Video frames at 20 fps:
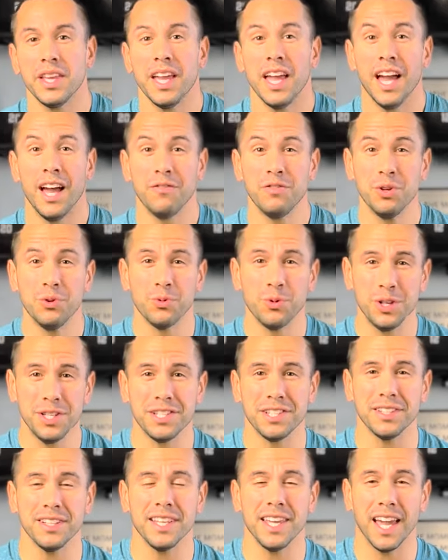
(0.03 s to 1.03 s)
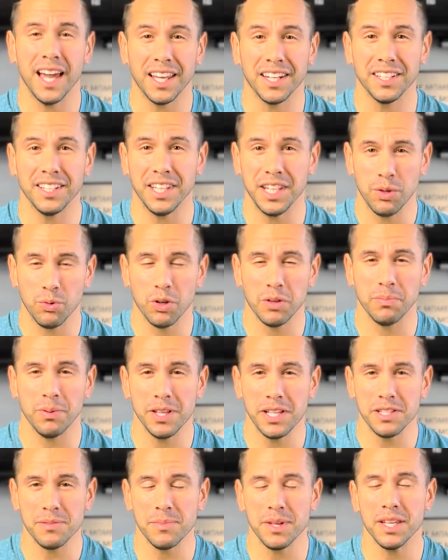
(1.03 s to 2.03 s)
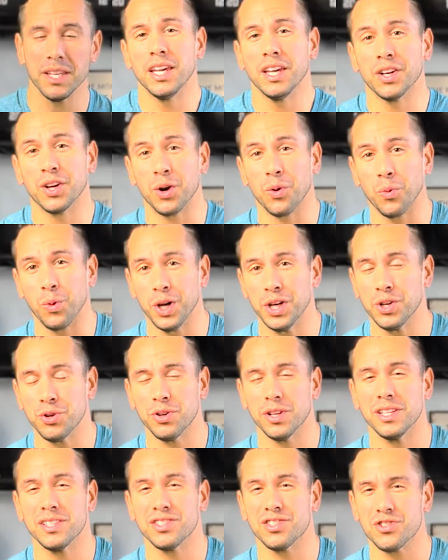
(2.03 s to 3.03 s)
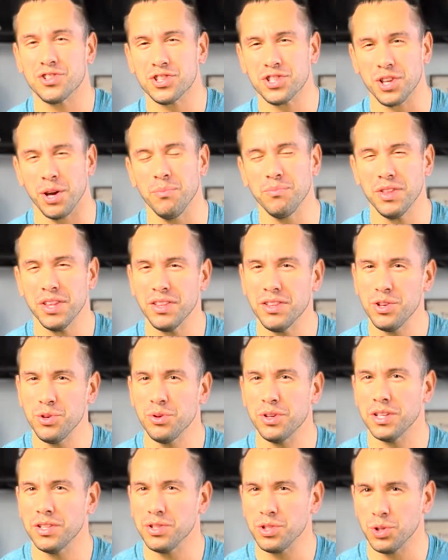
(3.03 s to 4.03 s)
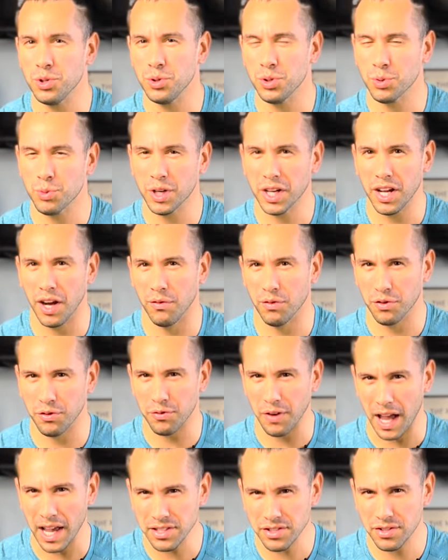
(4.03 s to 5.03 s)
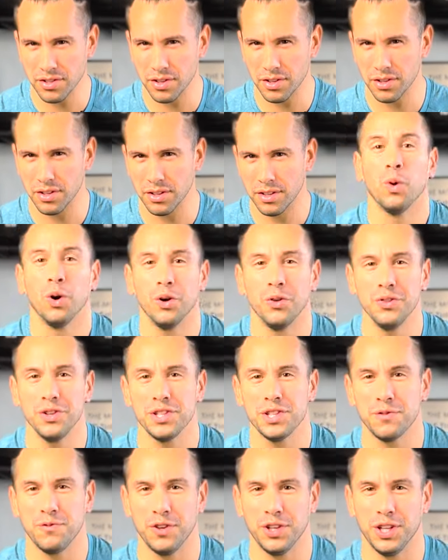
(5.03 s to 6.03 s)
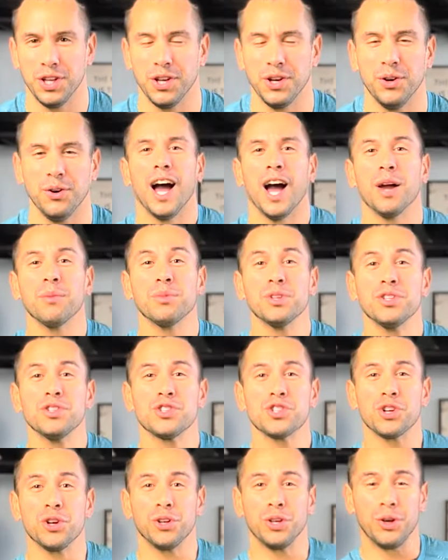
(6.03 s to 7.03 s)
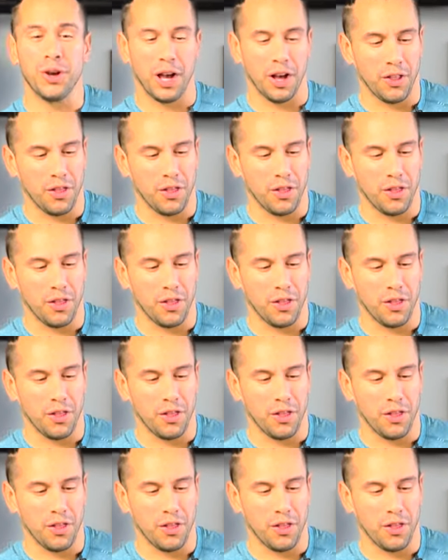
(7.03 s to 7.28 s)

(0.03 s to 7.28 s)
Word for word: Have you recently had a knee replacement and are wondering is there something you can do to recover faster? Well in this video I'm going to show you how